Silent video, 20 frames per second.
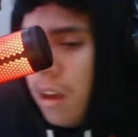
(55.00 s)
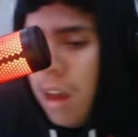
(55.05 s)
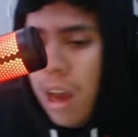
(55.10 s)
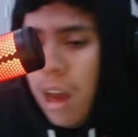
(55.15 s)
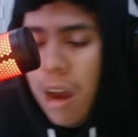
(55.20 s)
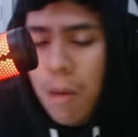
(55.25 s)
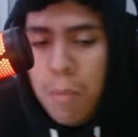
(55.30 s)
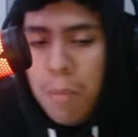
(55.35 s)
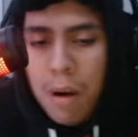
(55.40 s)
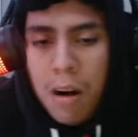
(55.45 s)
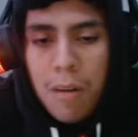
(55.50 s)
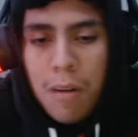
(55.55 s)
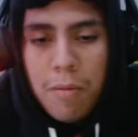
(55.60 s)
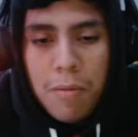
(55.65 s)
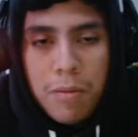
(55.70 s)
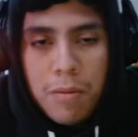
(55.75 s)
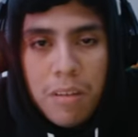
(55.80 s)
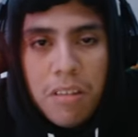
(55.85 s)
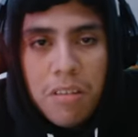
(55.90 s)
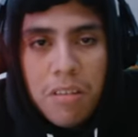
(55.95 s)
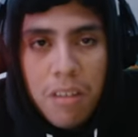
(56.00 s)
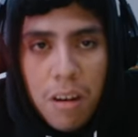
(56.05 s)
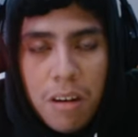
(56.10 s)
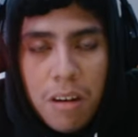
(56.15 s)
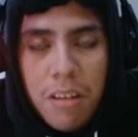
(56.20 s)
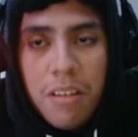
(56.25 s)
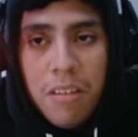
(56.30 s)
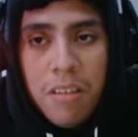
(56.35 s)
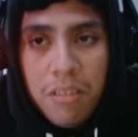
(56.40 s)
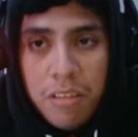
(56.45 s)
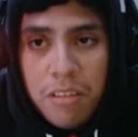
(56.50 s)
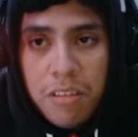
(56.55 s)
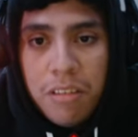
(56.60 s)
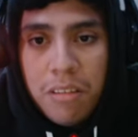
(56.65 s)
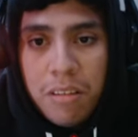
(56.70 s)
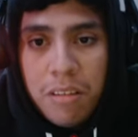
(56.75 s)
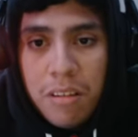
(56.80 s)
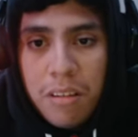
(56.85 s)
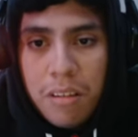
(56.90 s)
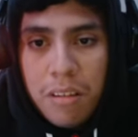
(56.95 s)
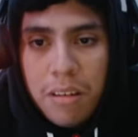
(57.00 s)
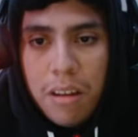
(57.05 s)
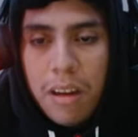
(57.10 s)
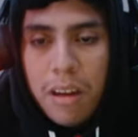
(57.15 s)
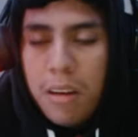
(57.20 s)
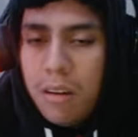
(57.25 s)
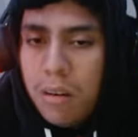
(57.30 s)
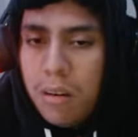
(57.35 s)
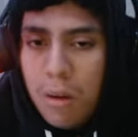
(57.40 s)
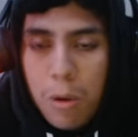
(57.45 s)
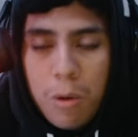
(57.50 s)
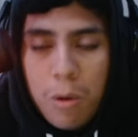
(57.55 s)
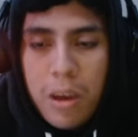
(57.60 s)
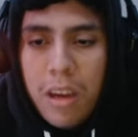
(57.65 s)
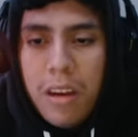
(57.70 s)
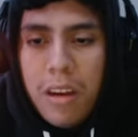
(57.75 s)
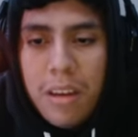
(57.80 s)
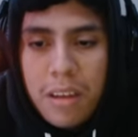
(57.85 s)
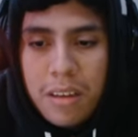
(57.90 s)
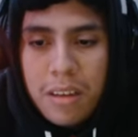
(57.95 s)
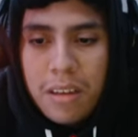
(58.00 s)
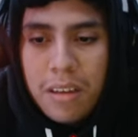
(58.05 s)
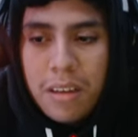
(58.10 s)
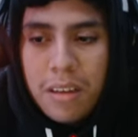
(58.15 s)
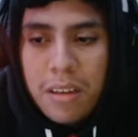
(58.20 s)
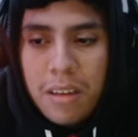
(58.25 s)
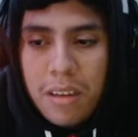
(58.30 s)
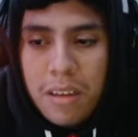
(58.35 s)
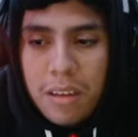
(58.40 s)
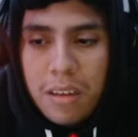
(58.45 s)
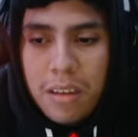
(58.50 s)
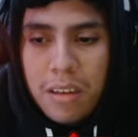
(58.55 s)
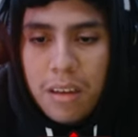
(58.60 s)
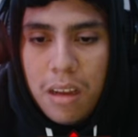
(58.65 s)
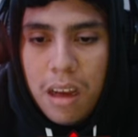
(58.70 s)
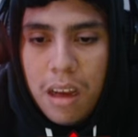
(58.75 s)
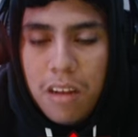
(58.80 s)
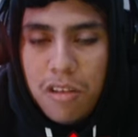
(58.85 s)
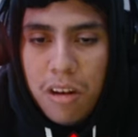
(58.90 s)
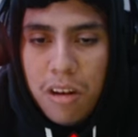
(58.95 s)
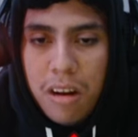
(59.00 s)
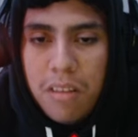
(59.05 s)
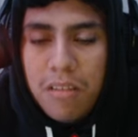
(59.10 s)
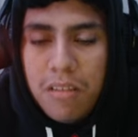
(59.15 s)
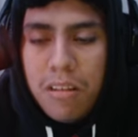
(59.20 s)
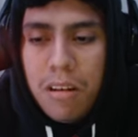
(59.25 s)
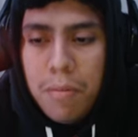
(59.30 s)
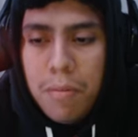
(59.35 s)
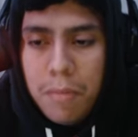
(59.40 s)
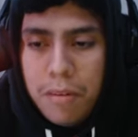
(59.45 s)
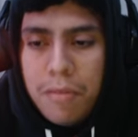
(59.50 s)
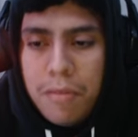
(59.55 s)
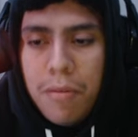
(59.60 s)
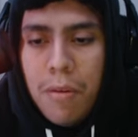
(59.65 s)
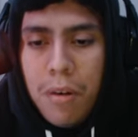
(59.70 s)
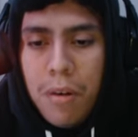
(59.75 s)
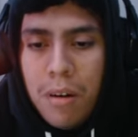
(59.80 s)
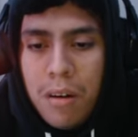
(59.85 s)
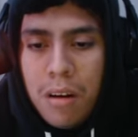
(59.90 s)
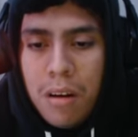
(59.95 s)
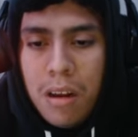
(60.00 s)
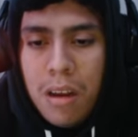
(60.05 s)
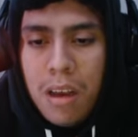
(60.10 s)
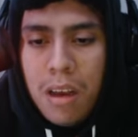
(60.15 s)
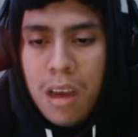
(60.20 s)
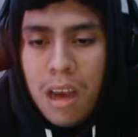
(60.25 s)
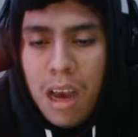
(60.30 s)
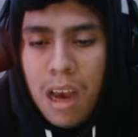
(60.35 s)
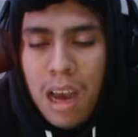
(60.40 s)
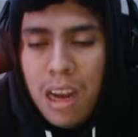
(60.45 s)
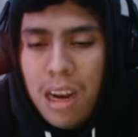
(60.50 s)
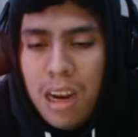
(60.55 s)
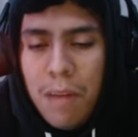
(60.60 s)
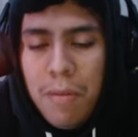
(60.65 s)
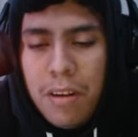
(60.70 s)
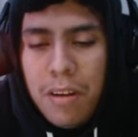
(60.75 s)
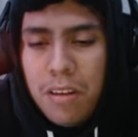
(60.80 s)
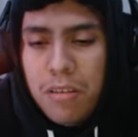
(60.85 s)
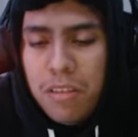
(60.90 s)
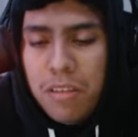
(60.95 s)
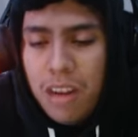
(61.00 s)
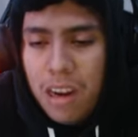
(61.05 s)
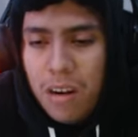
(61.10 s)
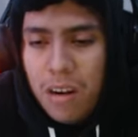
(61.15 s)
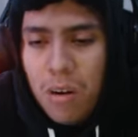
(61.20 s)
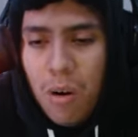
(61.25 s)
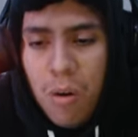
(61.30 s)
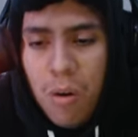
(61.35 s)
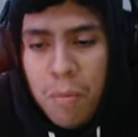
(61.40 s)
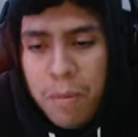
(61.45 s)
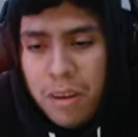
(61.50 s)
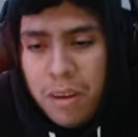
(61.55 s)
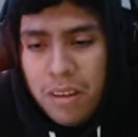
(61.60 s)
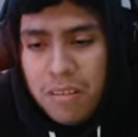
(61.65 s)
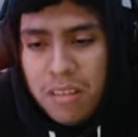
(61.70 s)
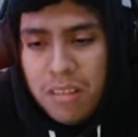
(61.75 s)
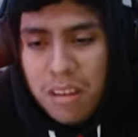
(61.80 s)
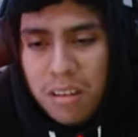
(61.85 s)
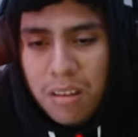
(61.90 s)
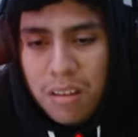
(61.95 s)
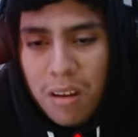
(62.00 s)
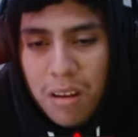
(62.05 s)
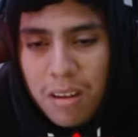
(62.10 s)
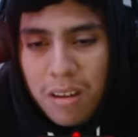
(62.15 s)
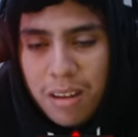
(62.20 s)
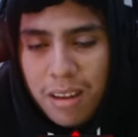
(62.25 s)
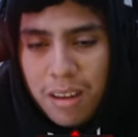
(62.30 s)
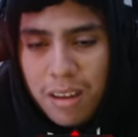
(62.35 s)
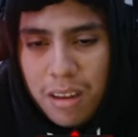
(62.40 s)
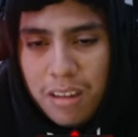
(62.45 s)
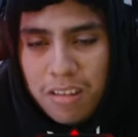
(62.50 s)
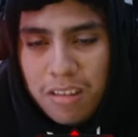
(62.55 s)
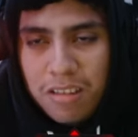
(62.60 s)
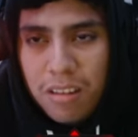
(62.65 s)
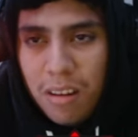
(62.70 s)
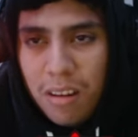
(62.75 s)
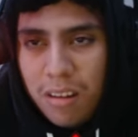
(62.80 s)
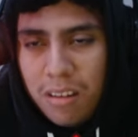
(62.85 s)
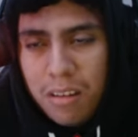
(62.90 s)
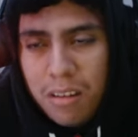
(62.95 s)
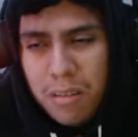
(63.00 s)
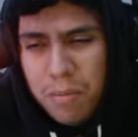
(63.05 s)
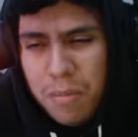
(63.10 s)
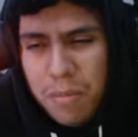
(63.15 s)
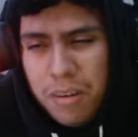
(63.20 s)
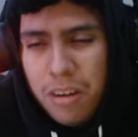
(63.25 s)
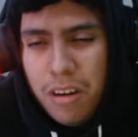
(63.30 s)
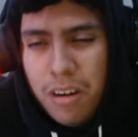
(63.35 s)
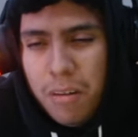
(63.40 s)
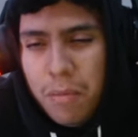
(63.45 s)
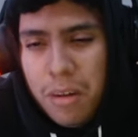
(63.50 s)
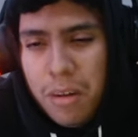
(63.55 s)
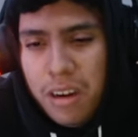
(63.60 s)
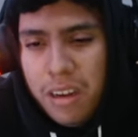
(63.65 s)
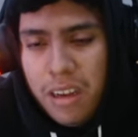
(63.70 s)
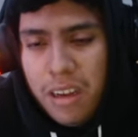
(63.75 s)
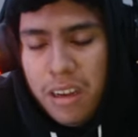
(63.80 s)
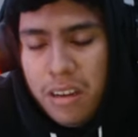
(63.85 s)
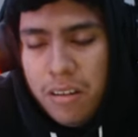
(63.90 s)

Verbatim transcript: how powerful this gun is. Like, no kidding. I tried this gun before. I never used it at all because I thought it sucked, but never mind, it